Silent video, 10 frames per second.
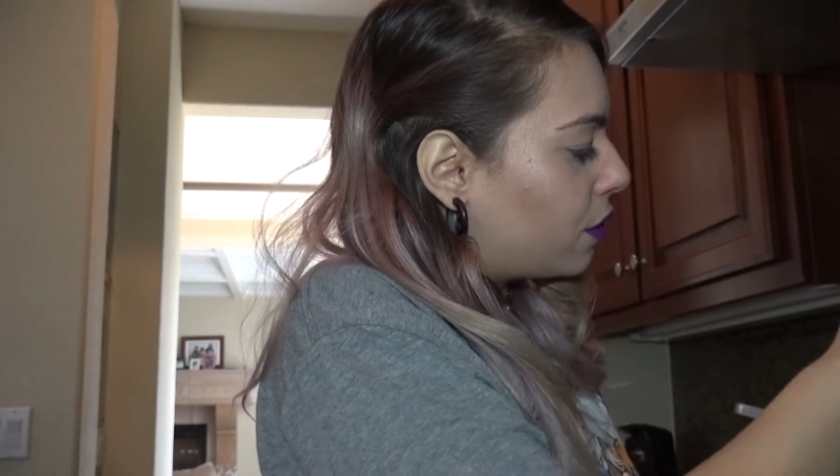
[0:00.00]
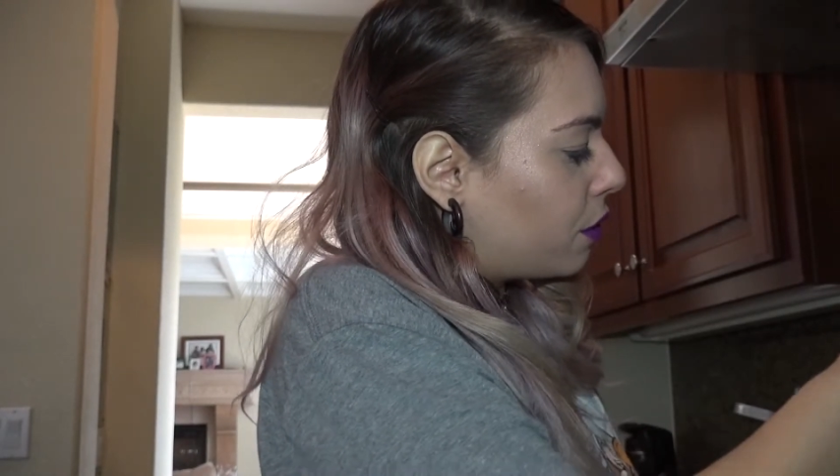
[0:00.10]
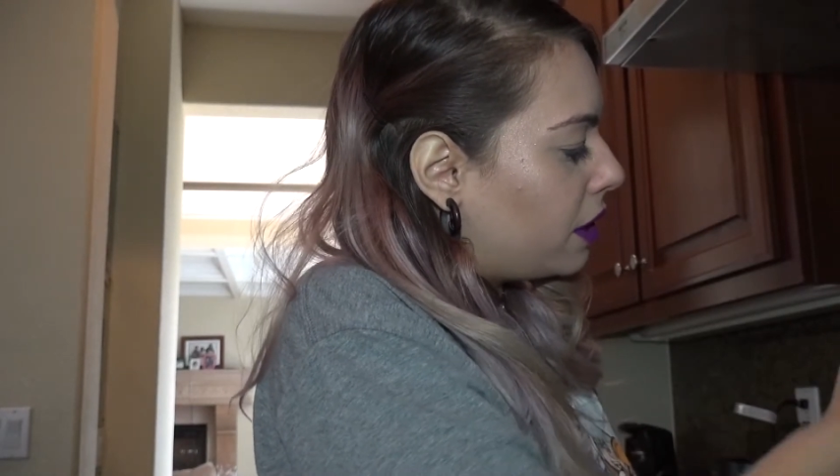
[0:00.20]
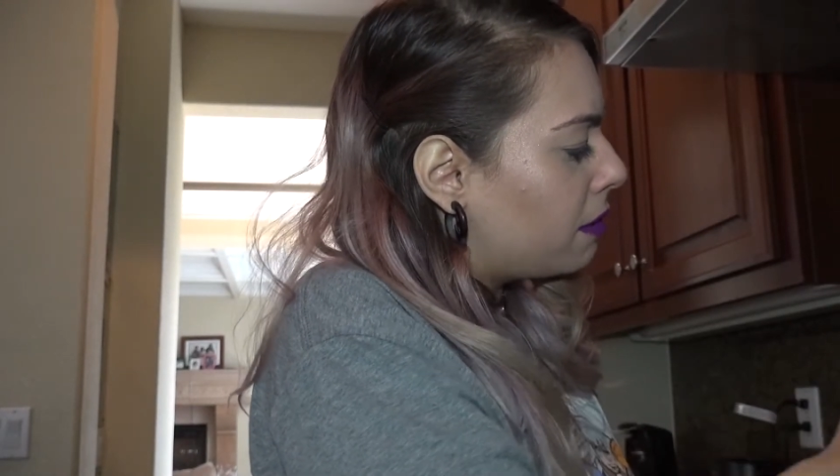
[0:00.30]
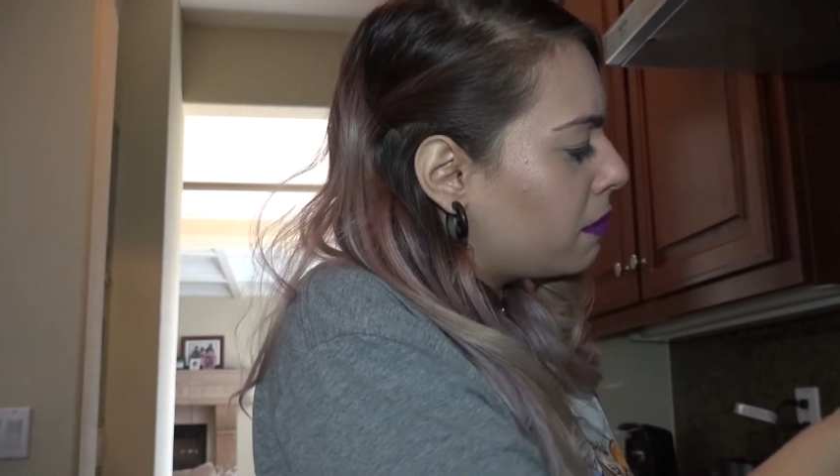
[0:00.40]

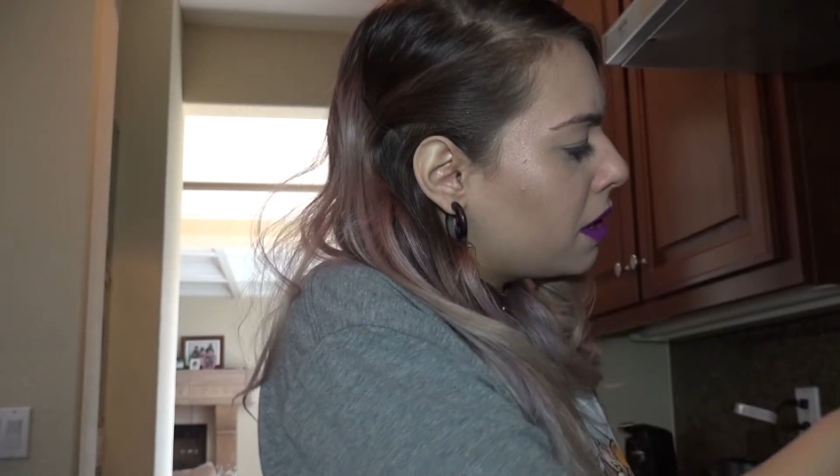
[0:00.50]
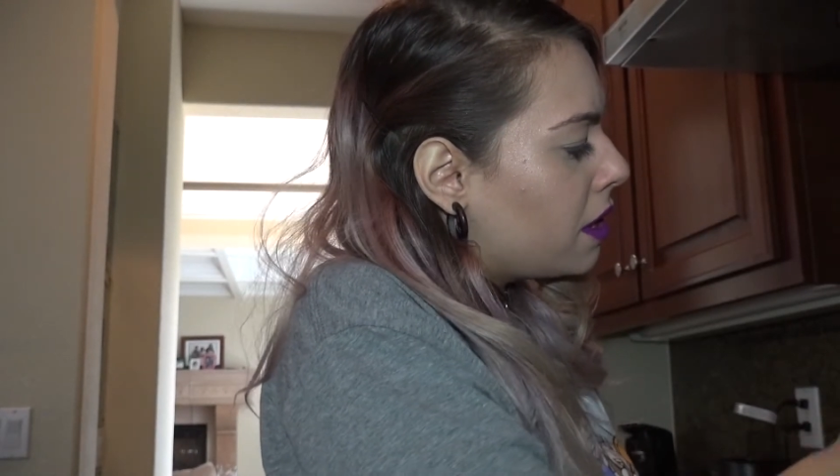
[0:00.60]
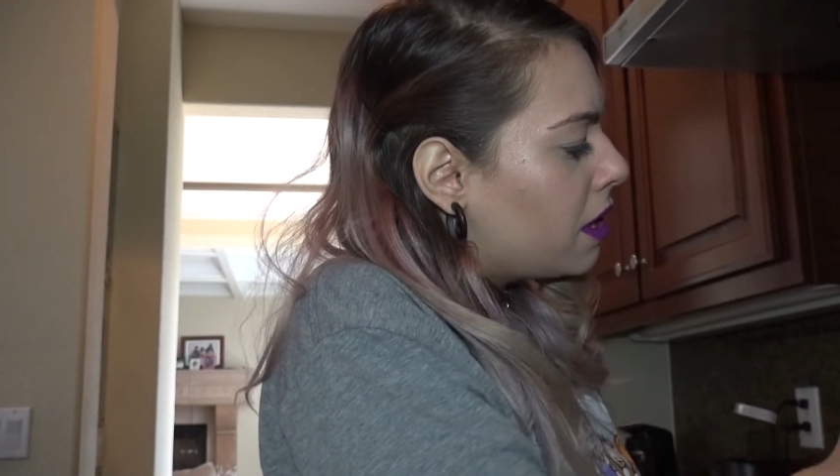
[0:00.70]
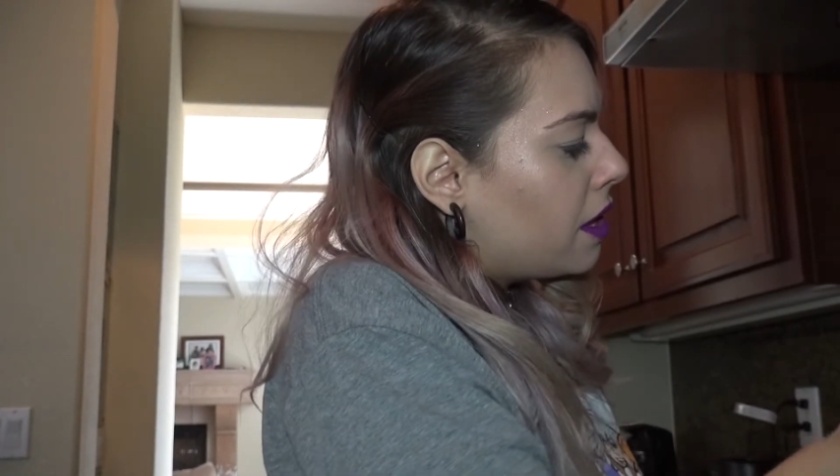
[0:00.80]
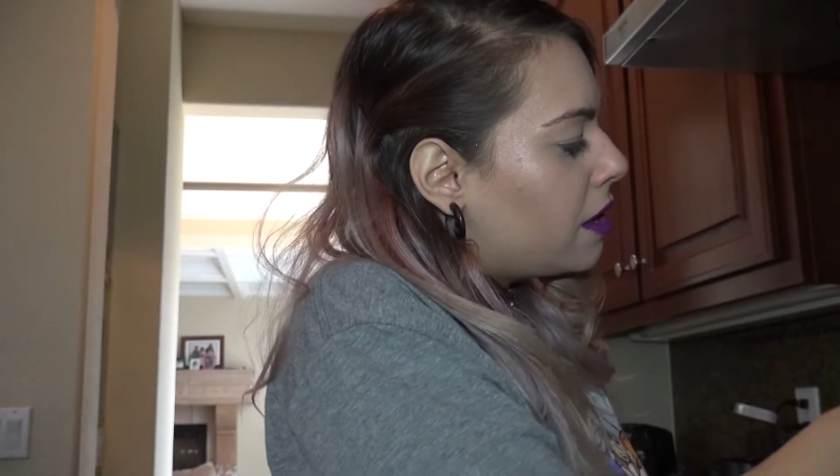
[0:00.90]
cream,
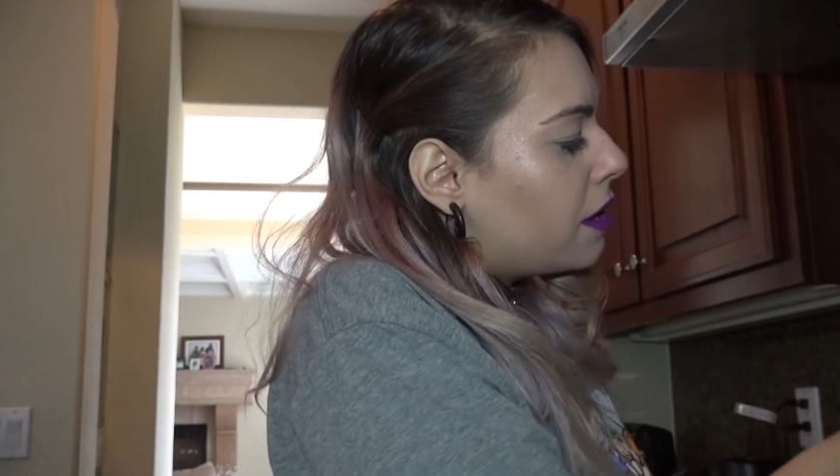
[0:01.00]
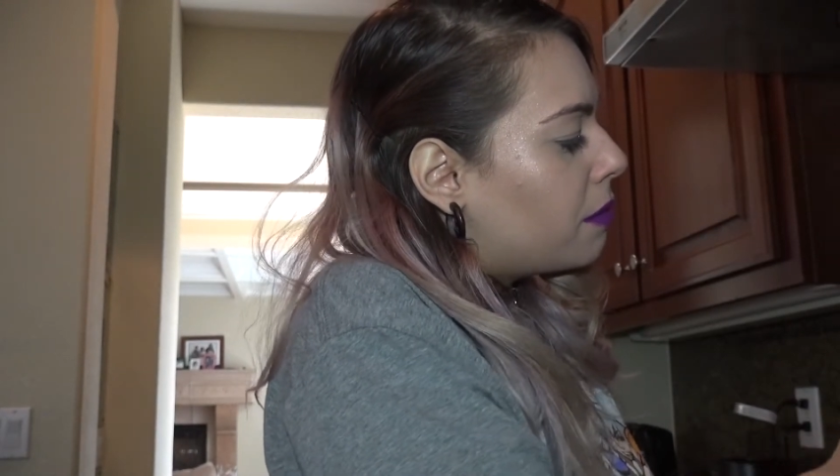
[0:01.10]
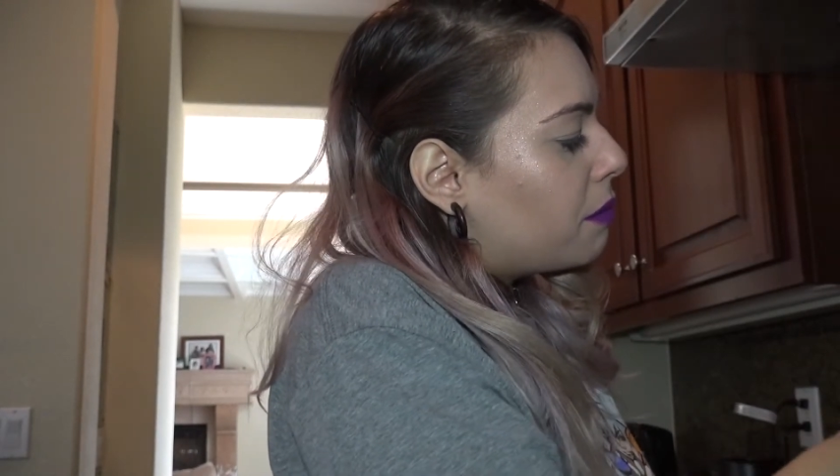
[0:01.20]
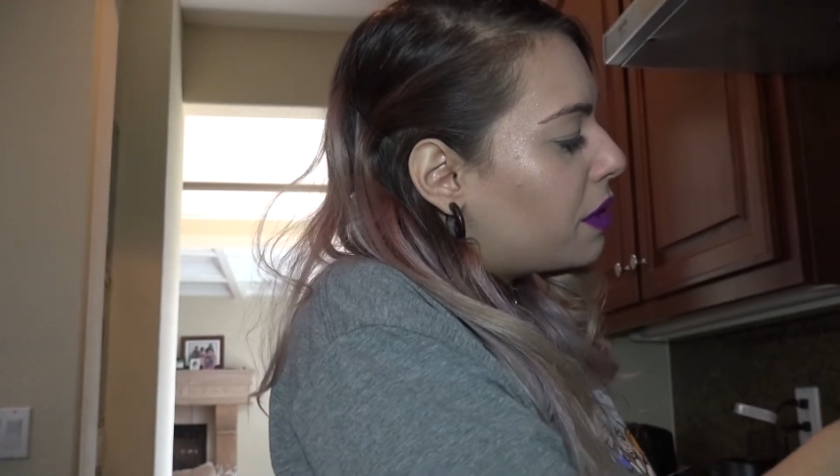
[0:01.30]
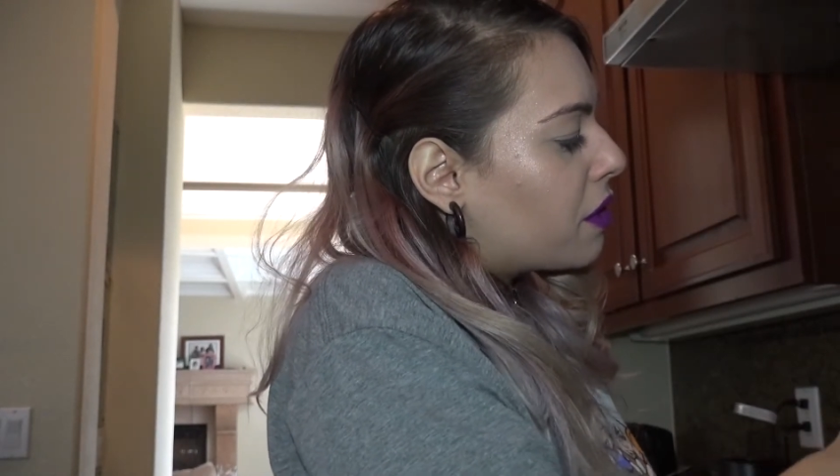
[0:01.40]

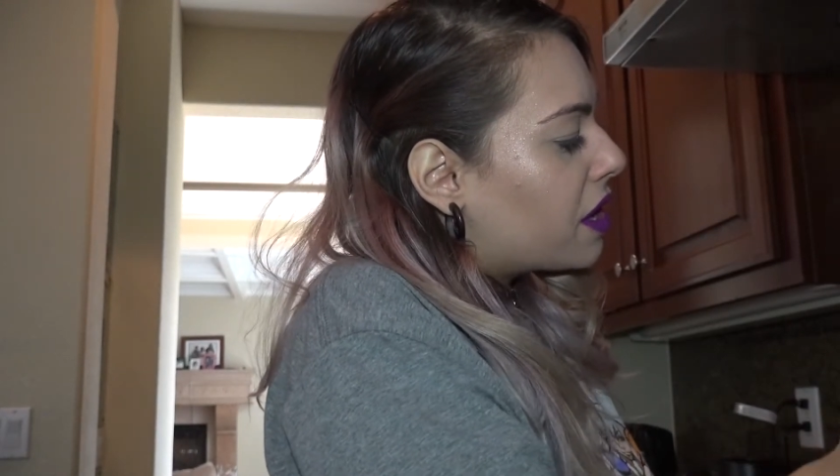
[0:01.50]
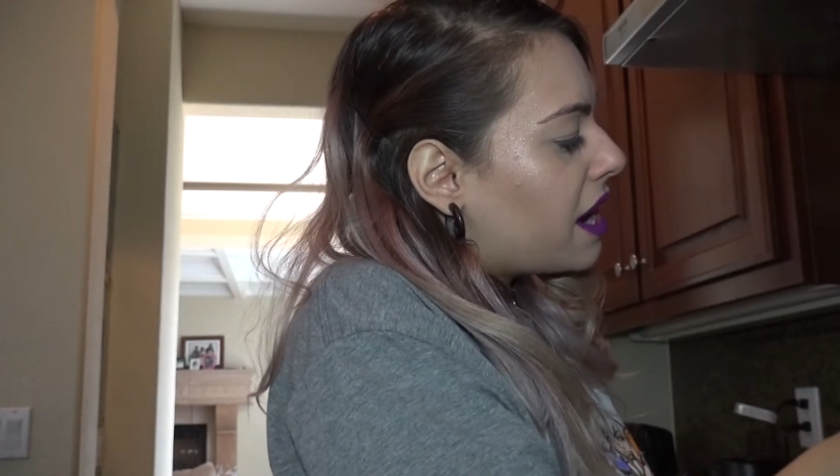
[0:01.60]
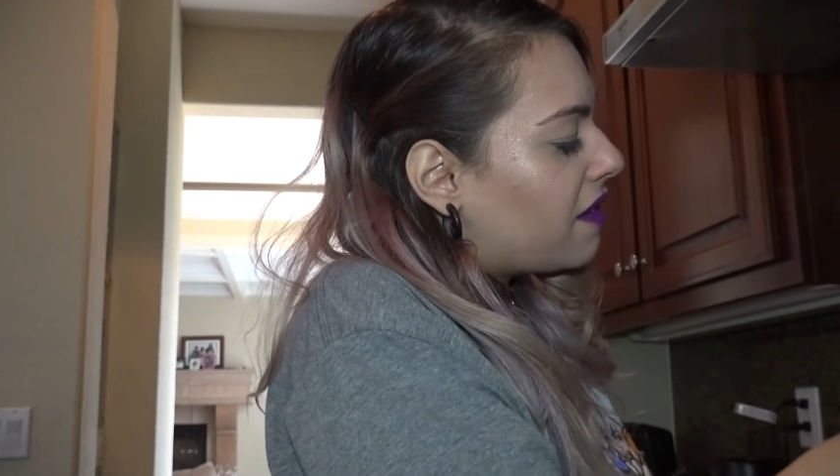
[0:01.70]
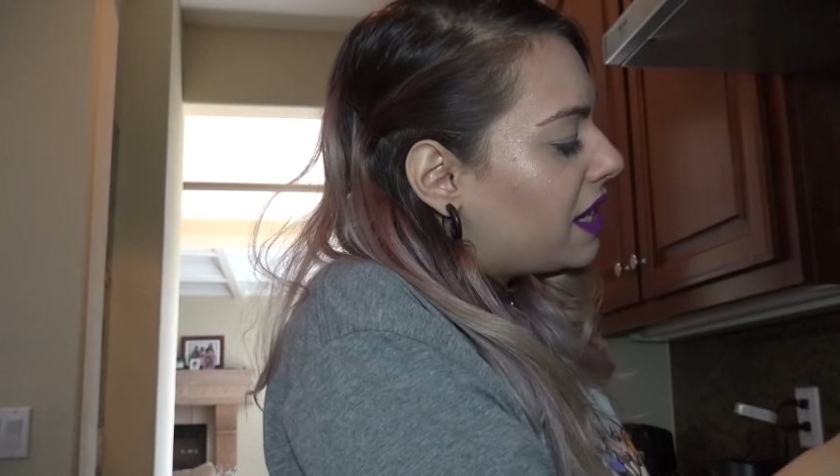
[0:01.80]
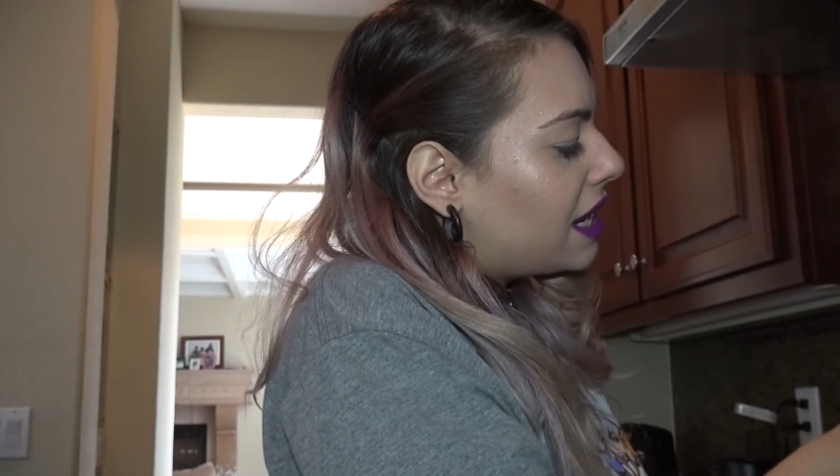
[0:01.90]
but you're gonna
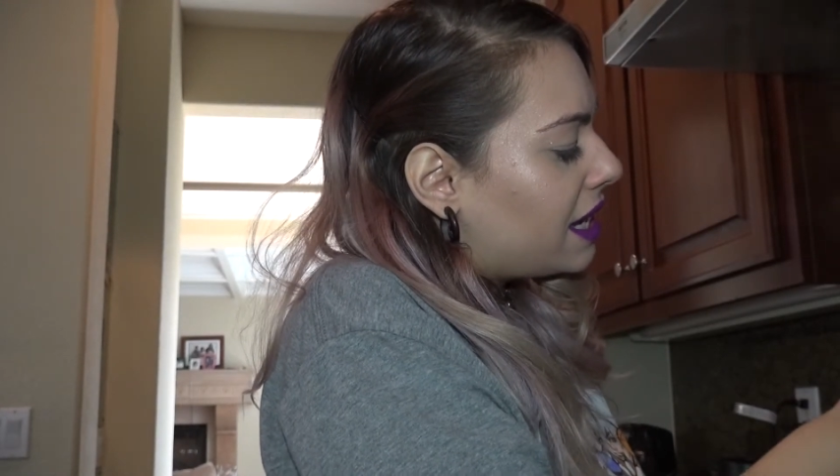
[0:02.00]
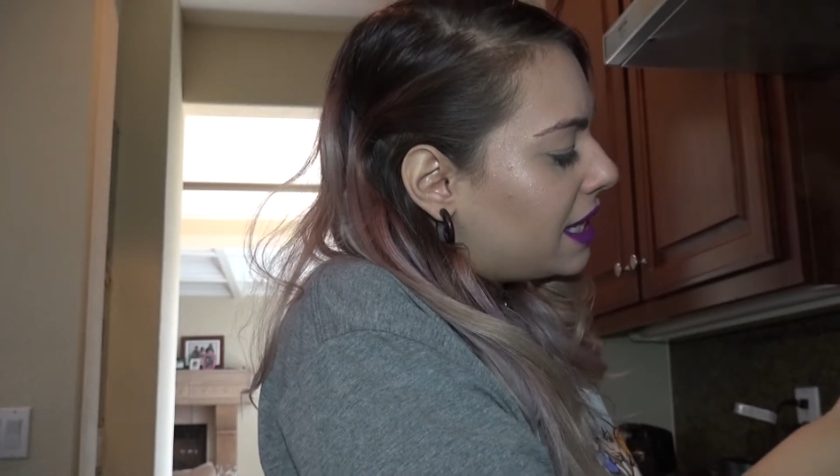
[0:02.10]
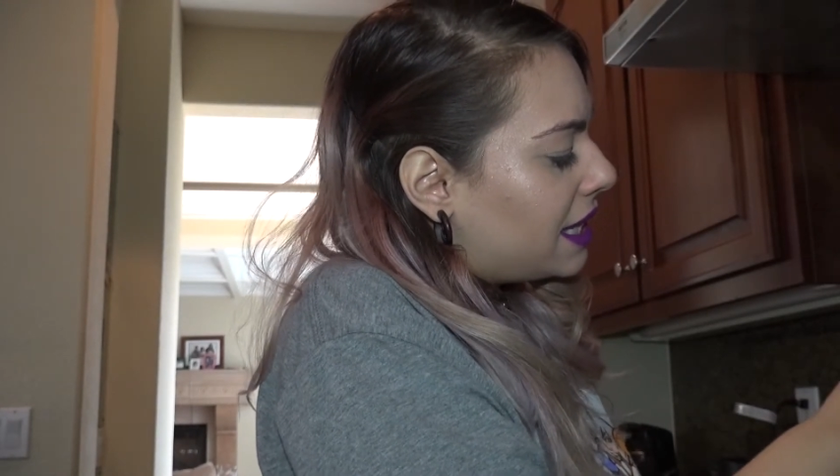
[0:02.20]
have to let it